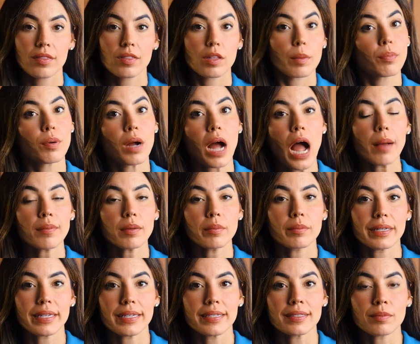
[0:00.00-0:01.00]
the problem
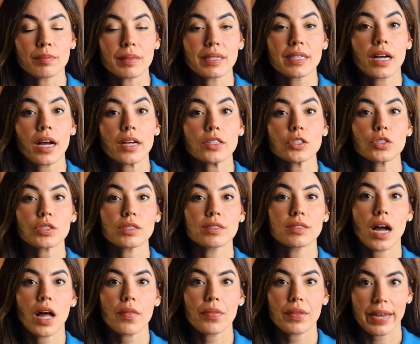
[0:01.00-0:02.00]
is because you're
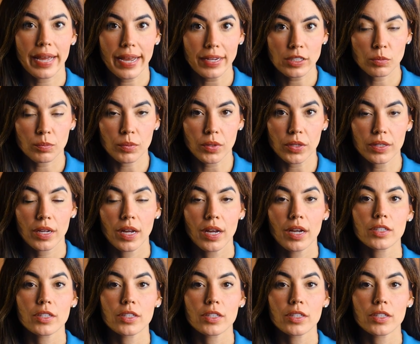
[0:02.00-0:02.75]
not that expert,